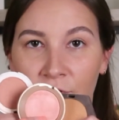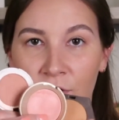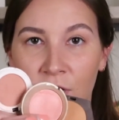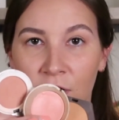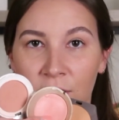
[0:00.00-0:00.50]
a
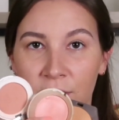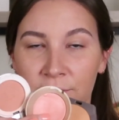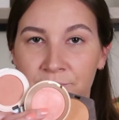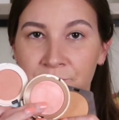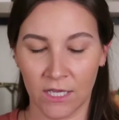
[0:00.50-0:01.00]

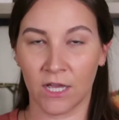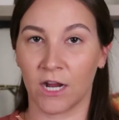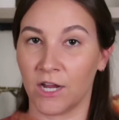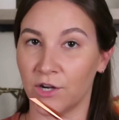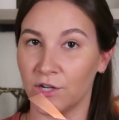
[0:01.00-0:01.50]
color. All
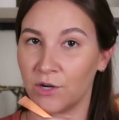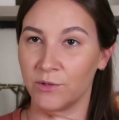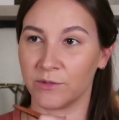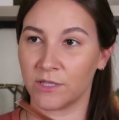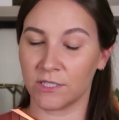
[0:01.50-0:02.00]
right, I'm gonna go
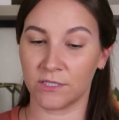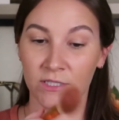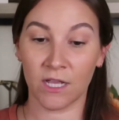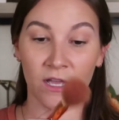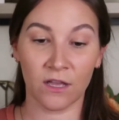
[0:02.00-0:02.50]
on this
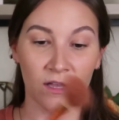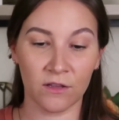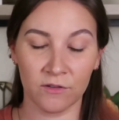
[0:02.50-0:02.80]
side.